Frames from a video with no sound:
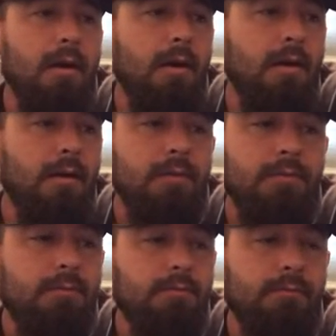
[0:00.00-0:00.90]
And
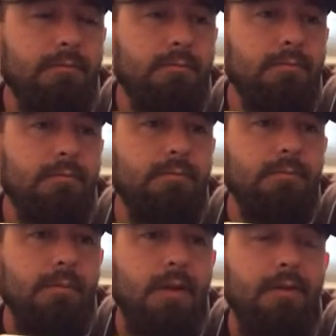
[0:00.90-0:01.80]

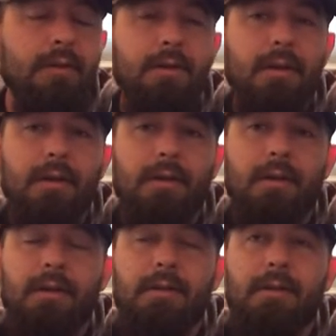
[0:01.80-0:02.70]
then,
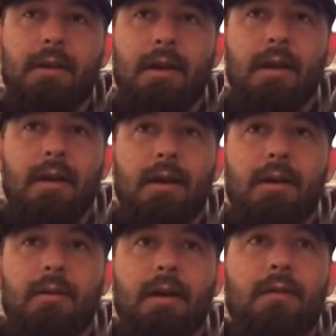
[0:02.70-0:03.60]
yeah,
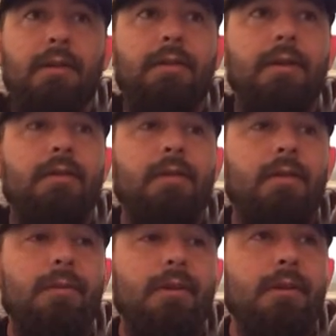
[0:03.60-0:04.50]
I don't have anything in
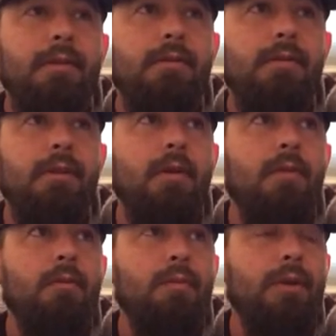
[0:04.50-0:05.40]
front of me to
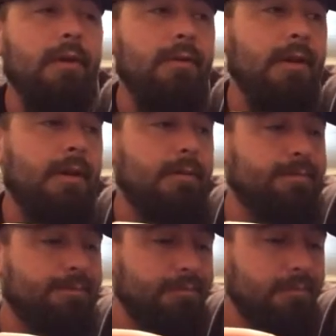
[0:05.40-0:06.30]
go beyond that.
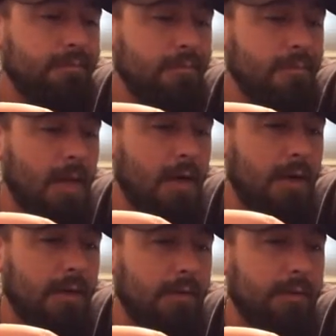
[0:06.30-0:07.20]

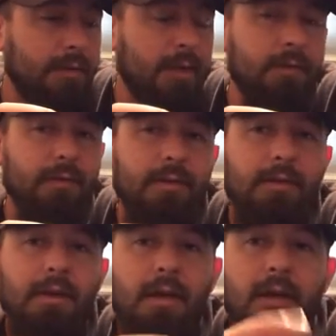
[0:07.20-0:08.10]
But
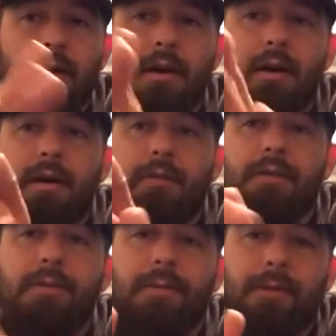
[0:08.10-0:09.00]
definitely, if
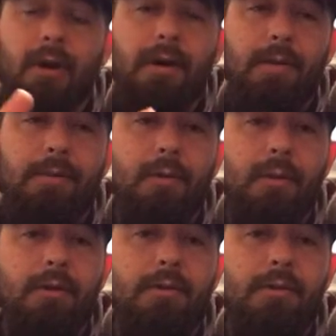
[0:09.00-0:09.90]
you subscribe to
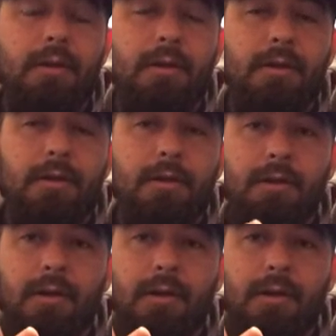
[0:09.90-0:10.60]
my newsletter,